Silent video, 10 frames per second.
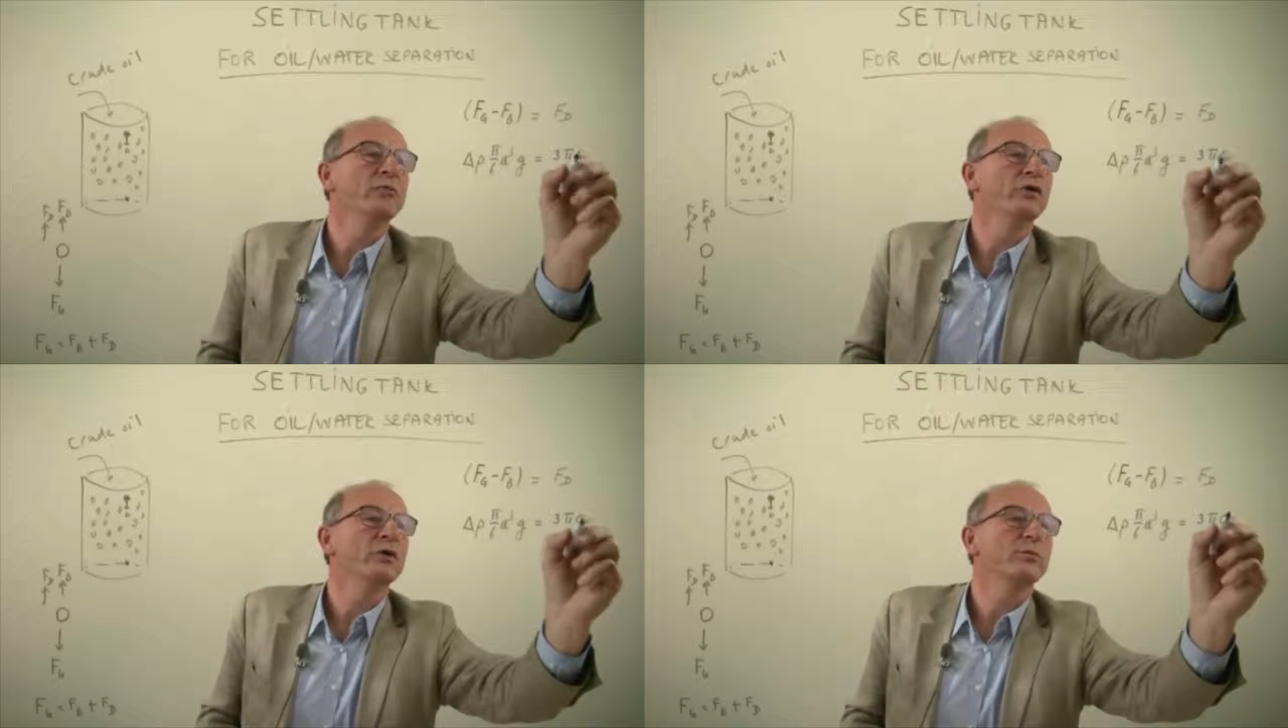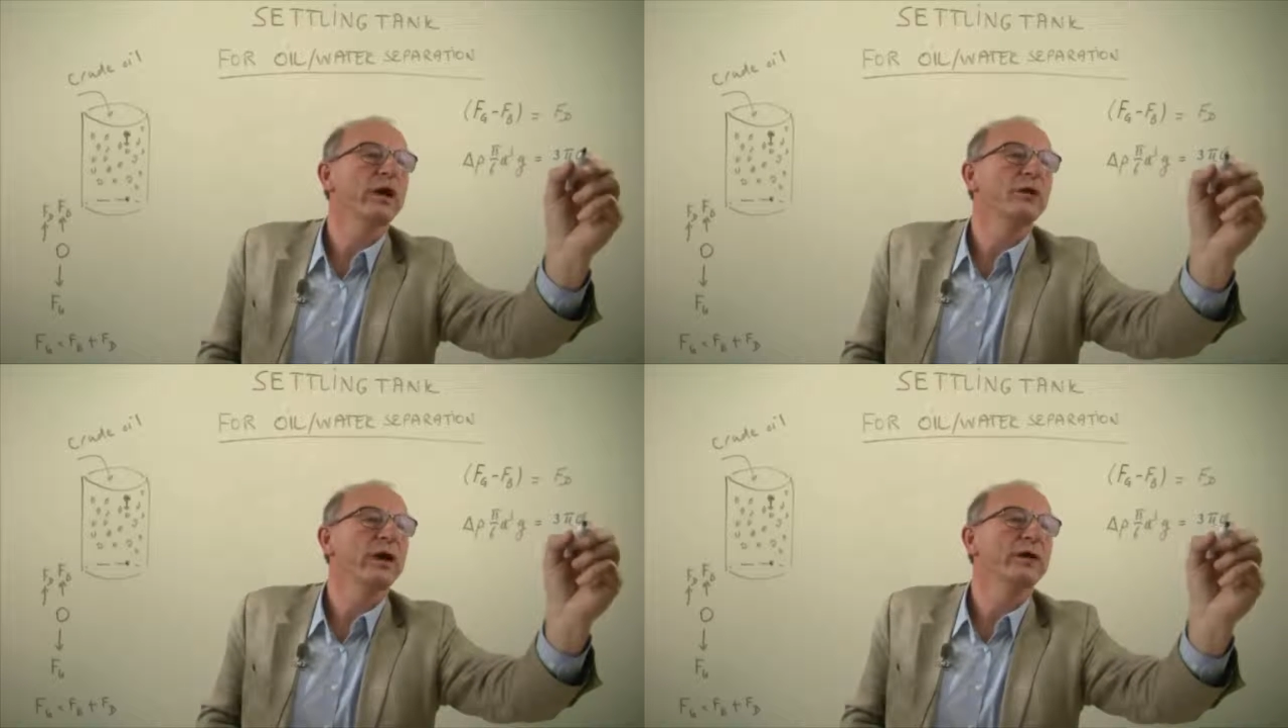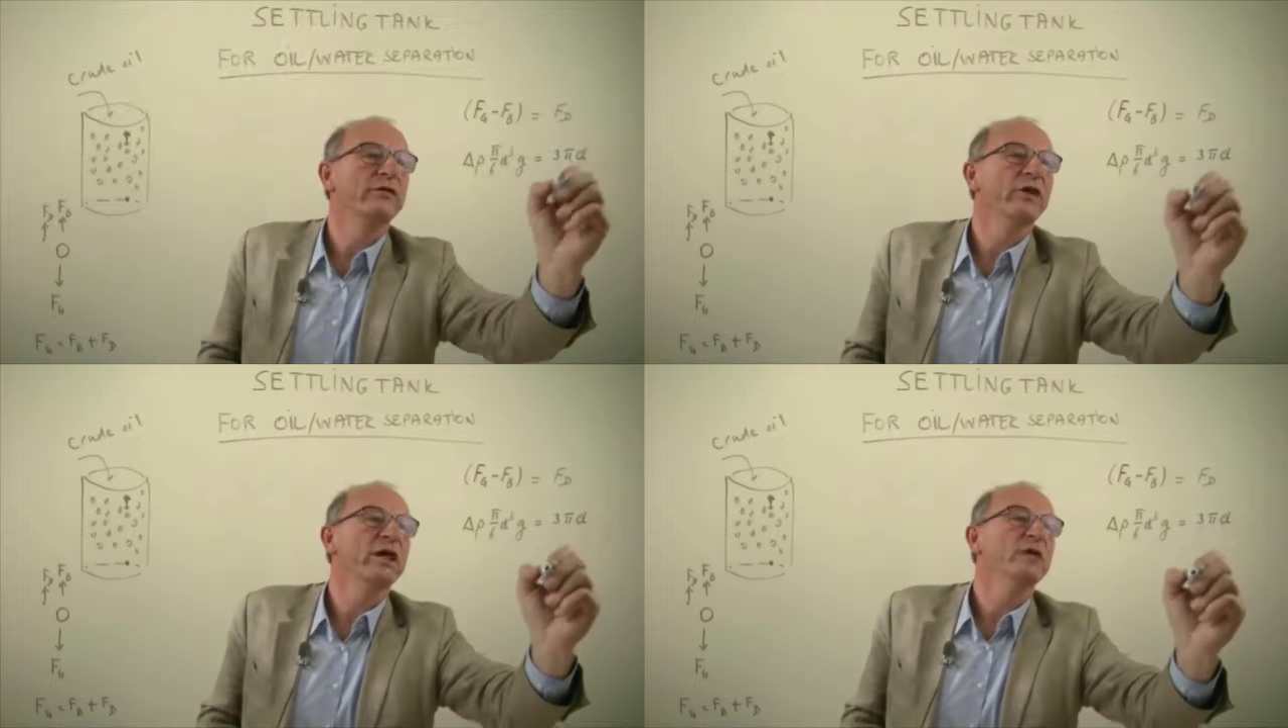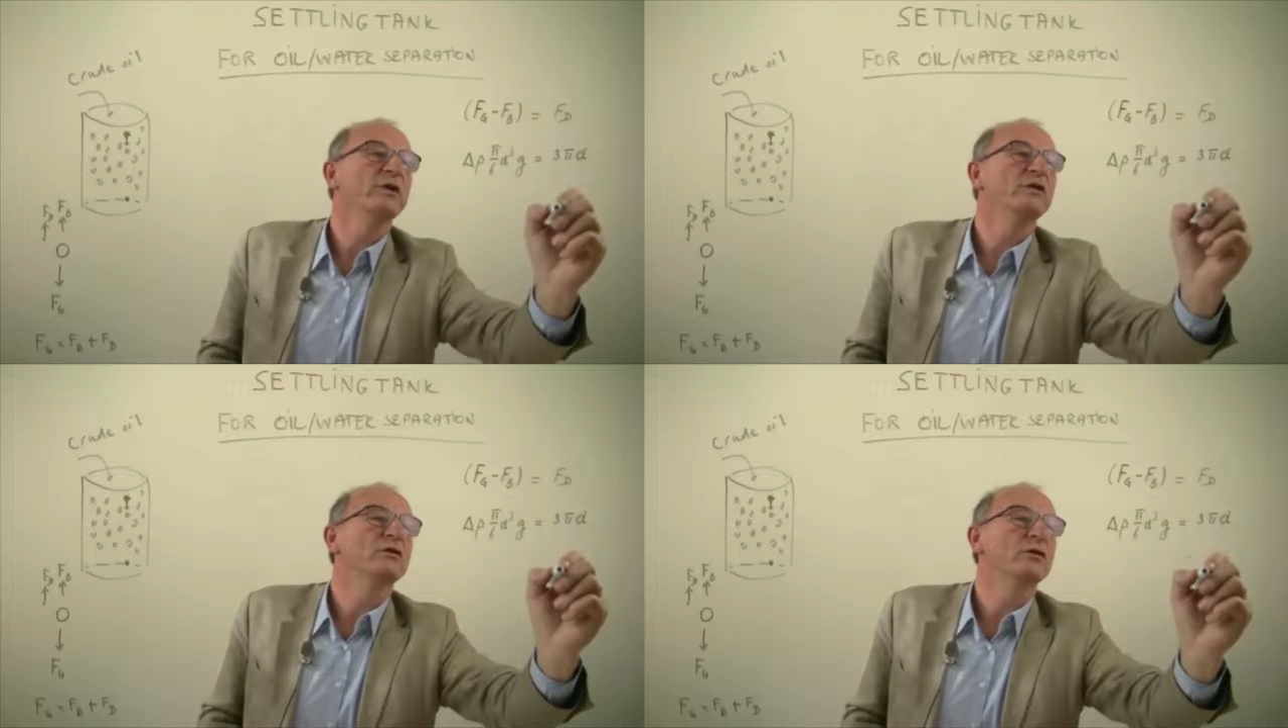multiplied by the
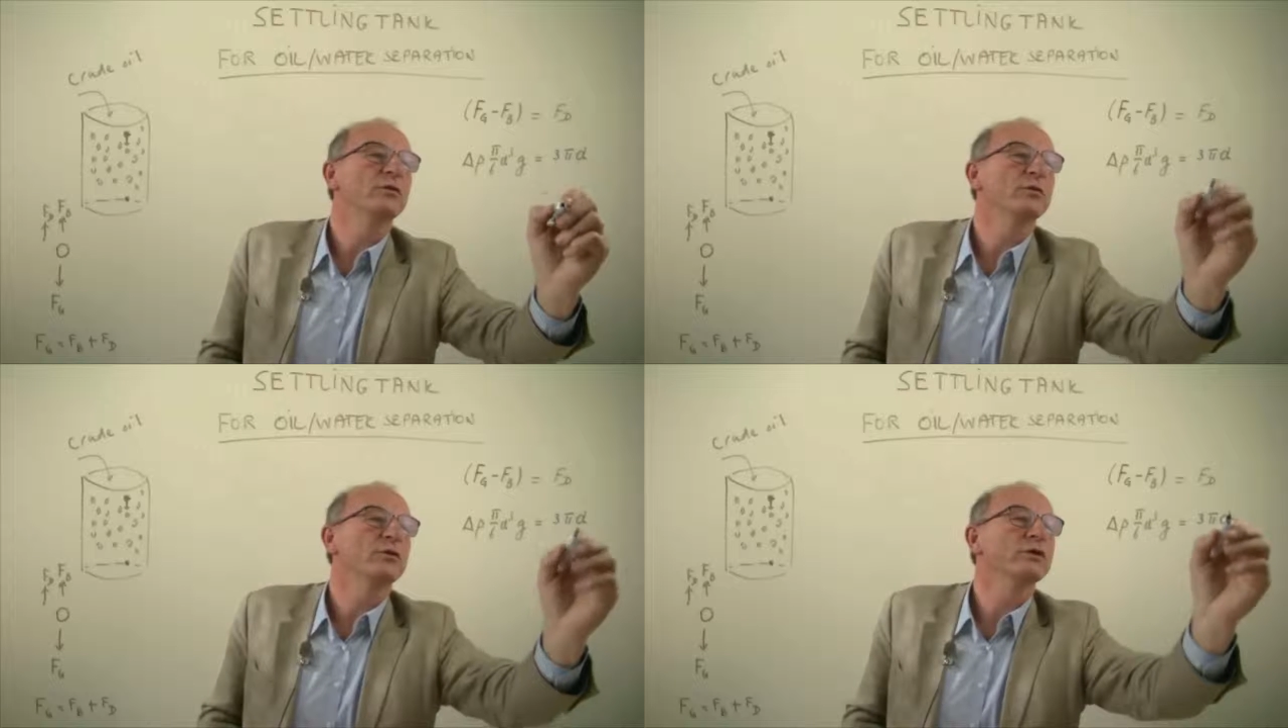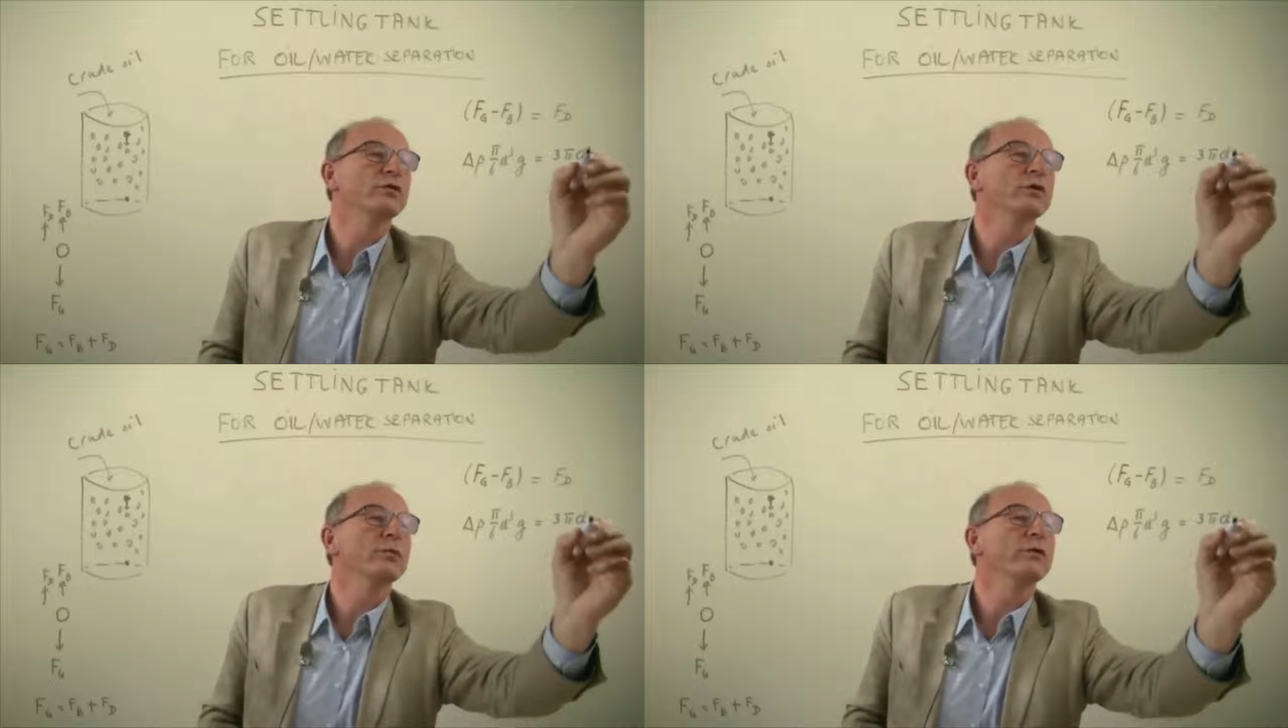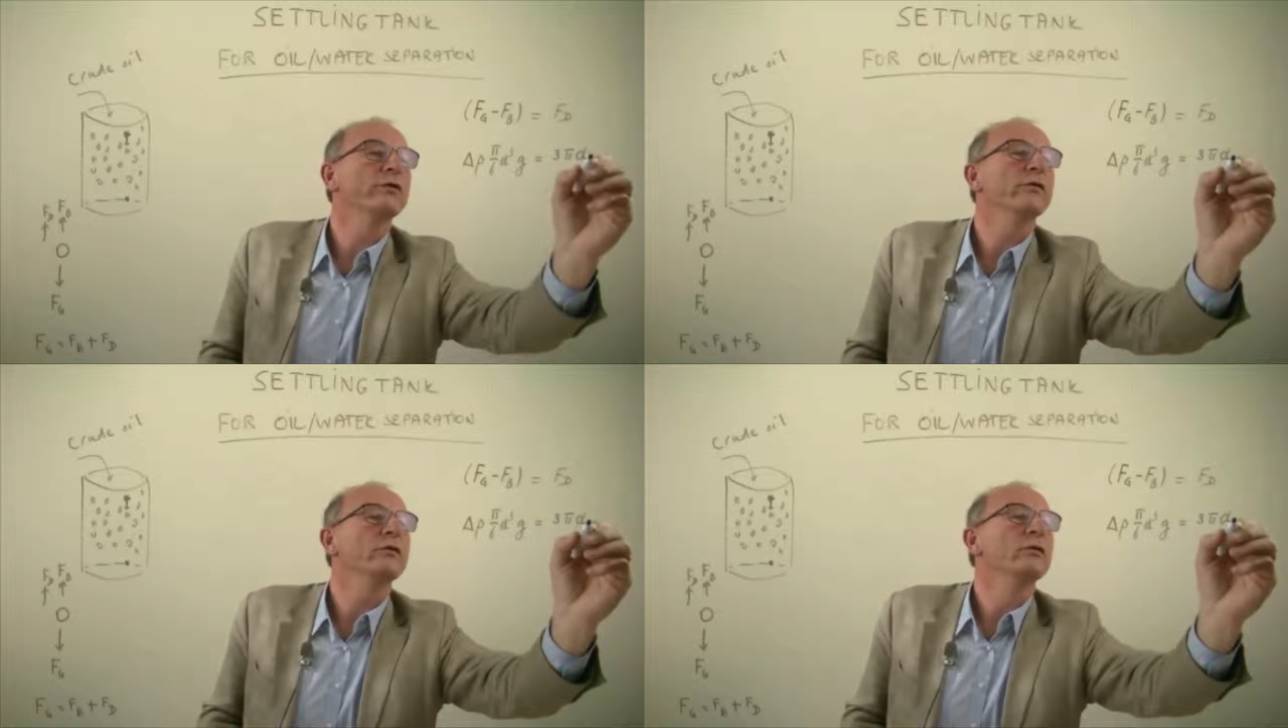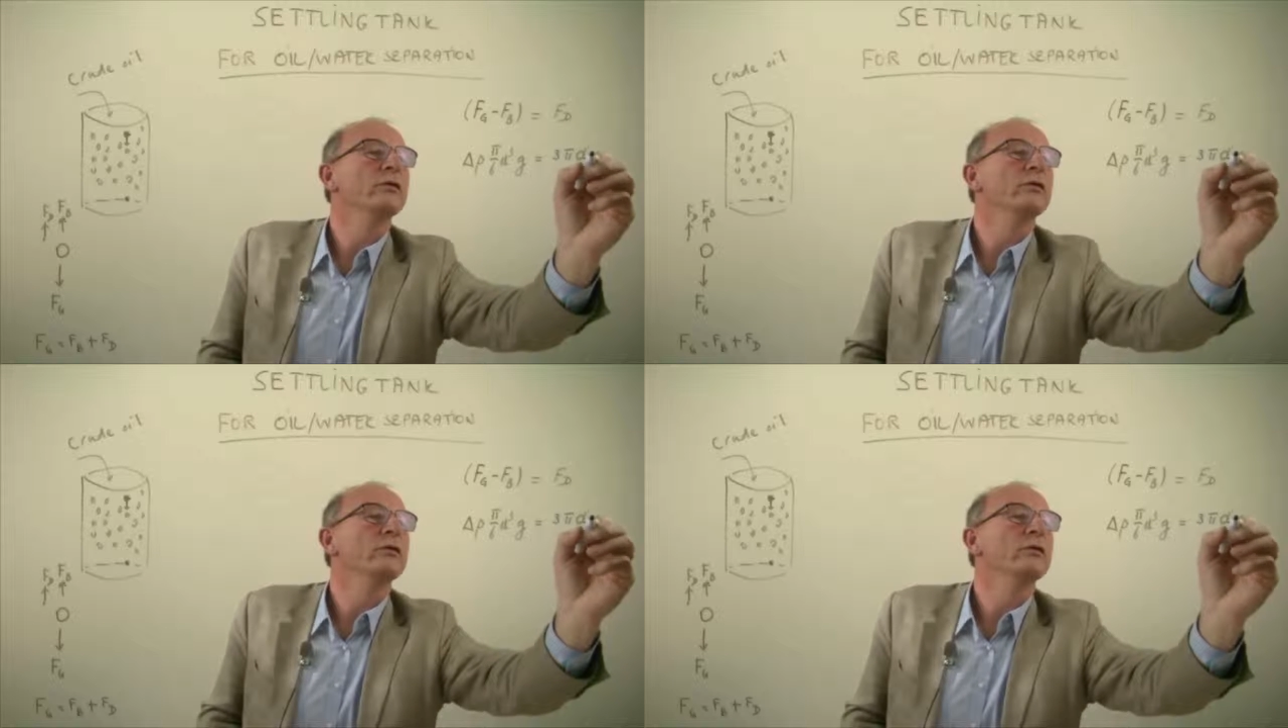diameter of the water droplet